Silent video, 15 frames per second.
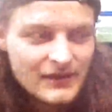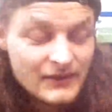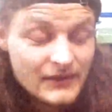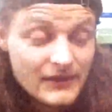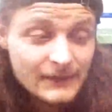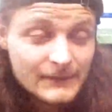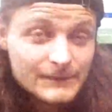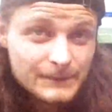
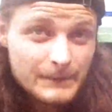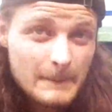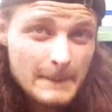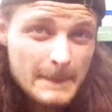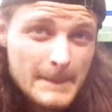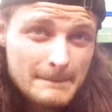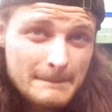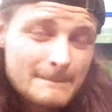And
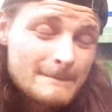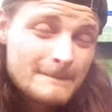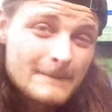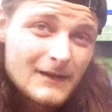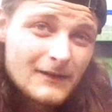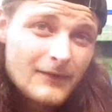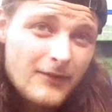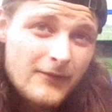he was
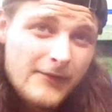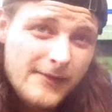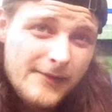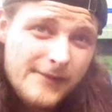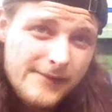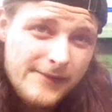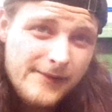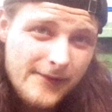so
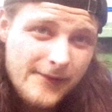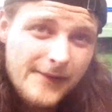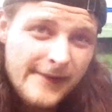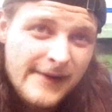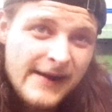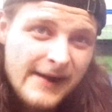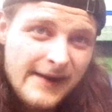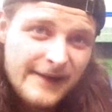funny. He's
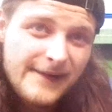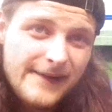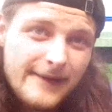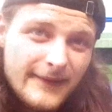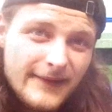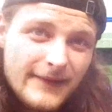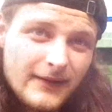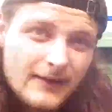playing around,
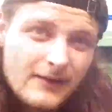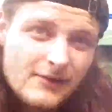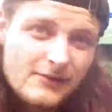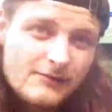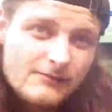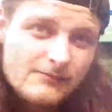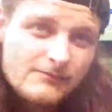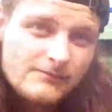like he's
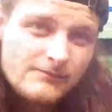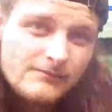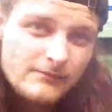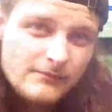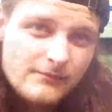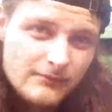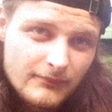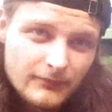making fun of
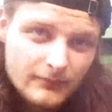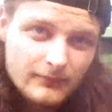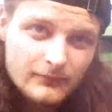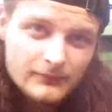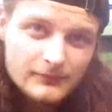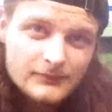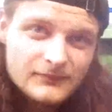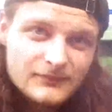people in the front
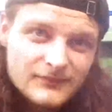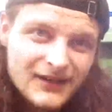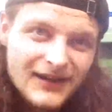row.